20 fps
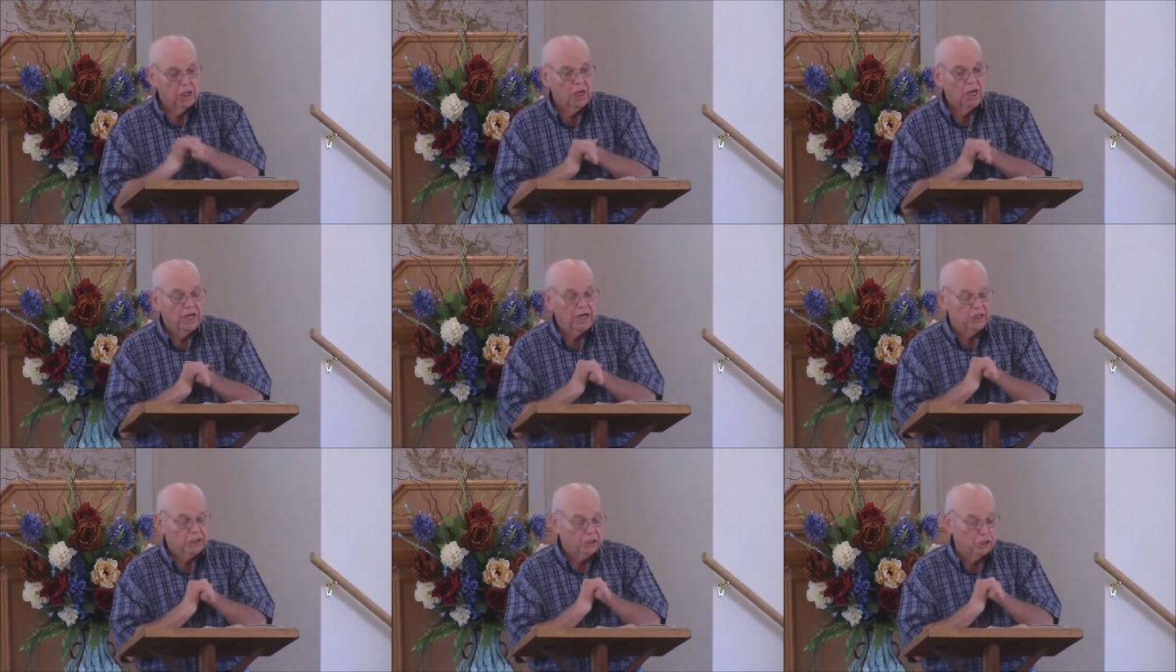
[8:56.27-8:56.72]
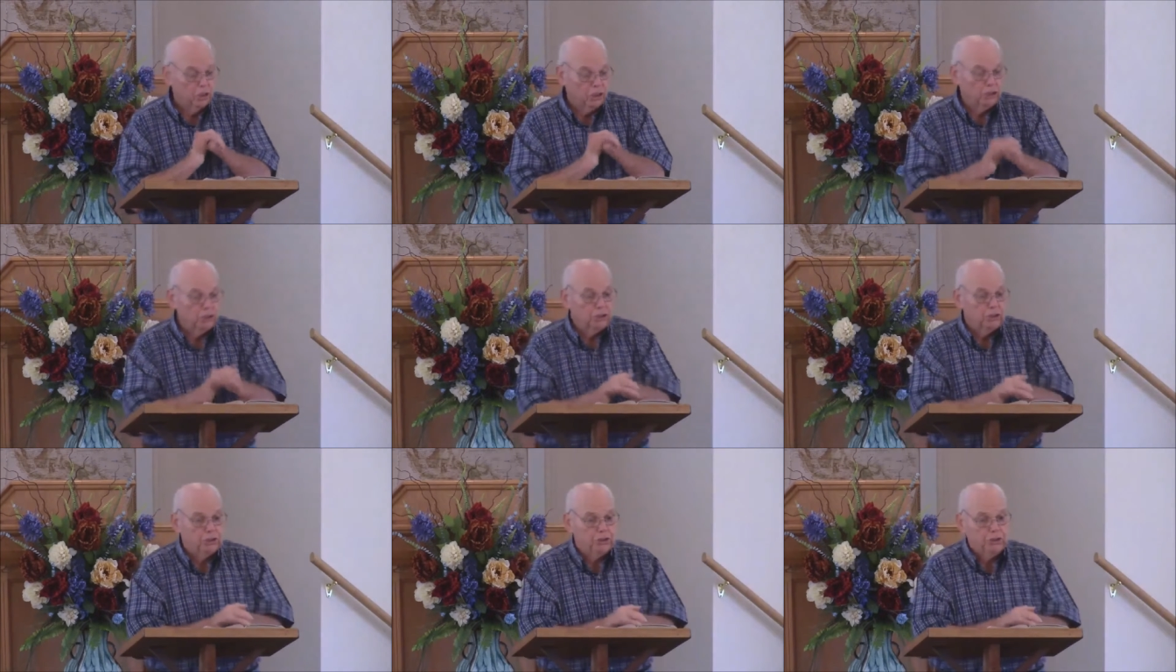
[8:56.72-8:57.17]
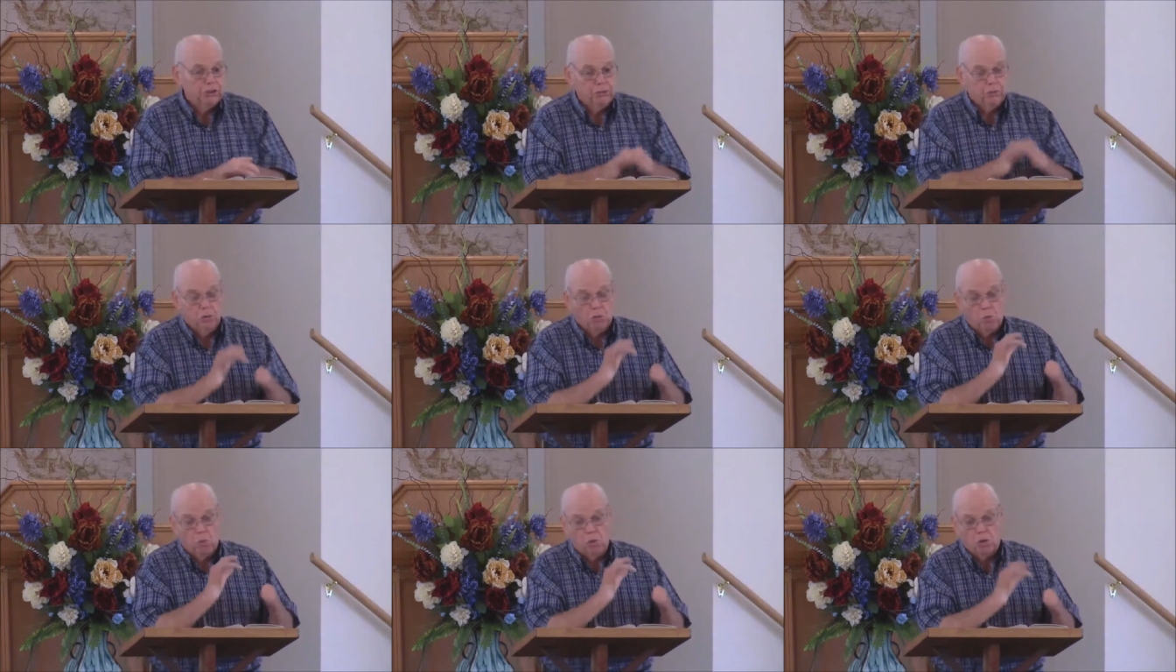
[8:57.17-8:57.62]
is good to do
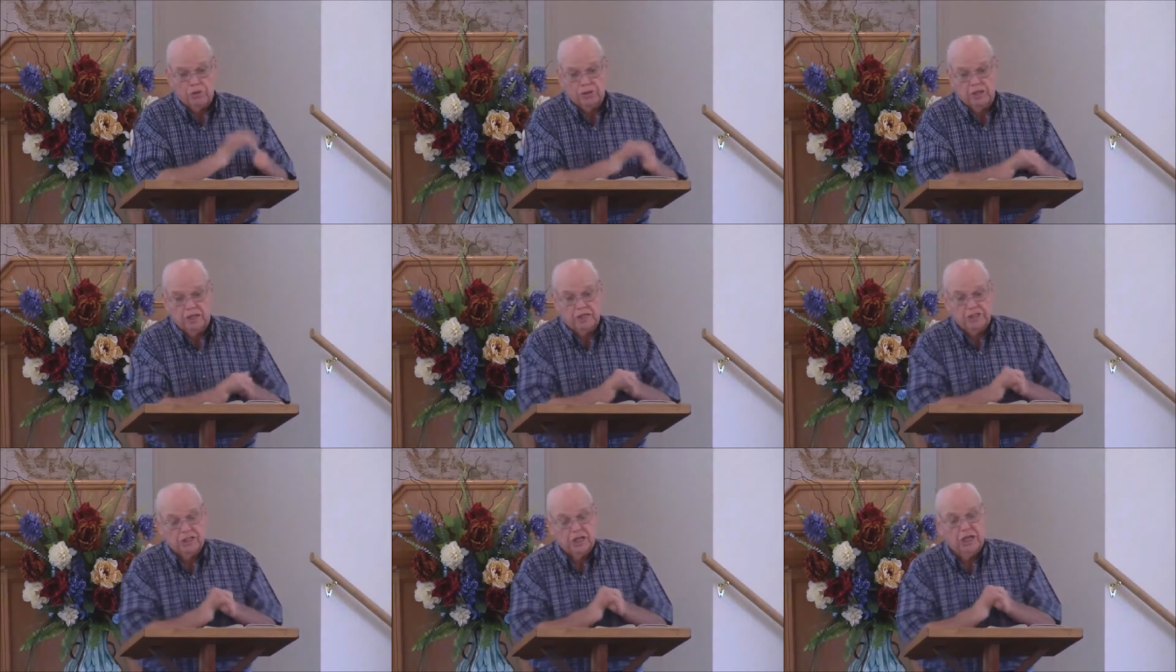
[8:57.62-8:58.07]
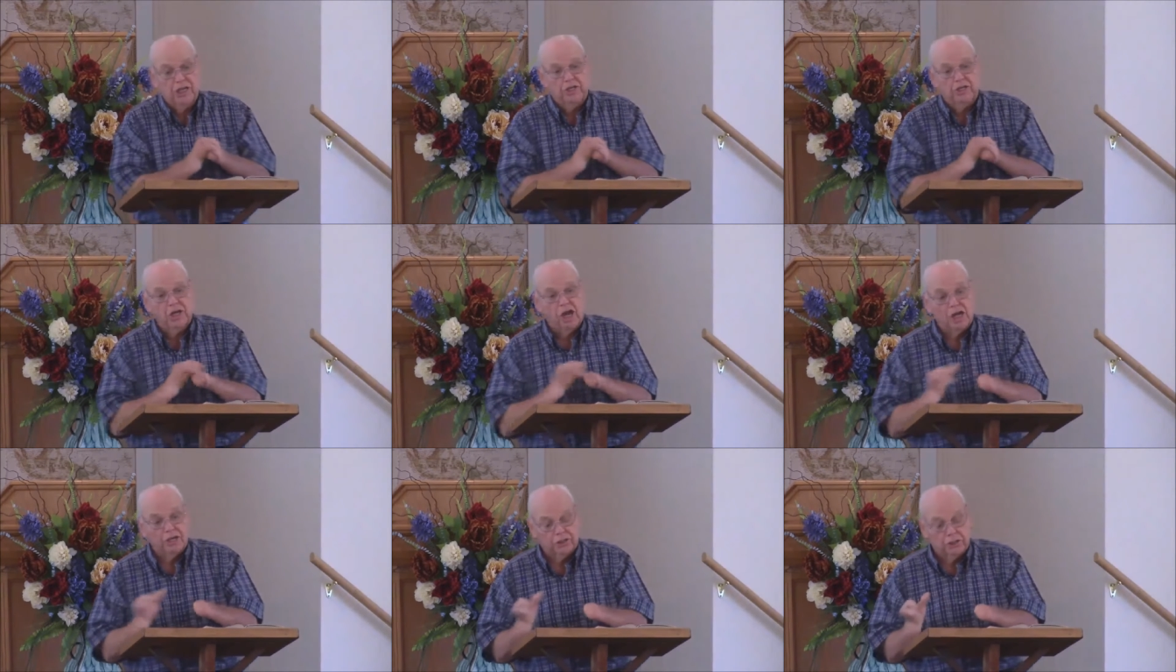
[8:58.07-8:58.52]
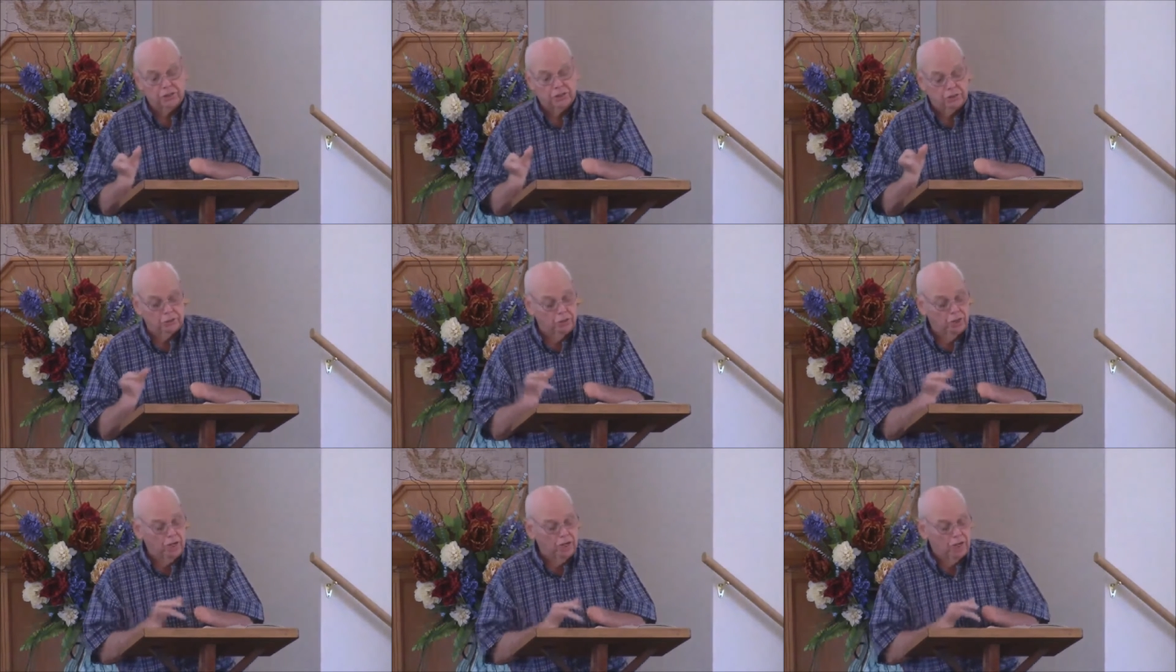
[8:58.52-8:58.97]
or what they say not to
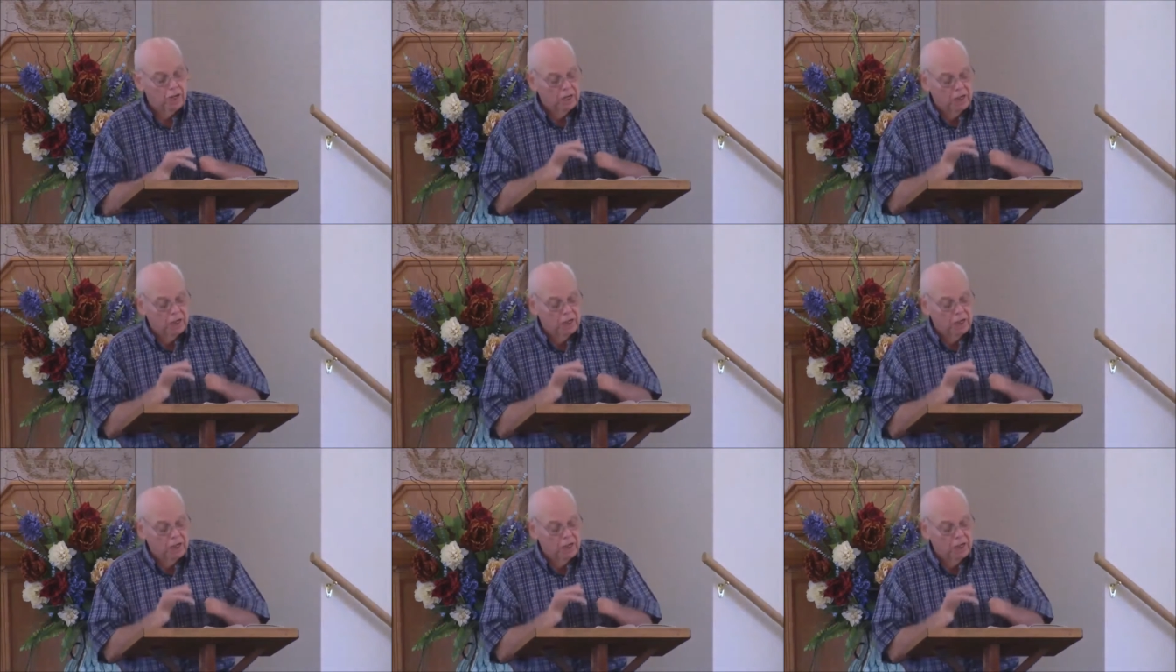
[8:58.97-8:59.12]
do.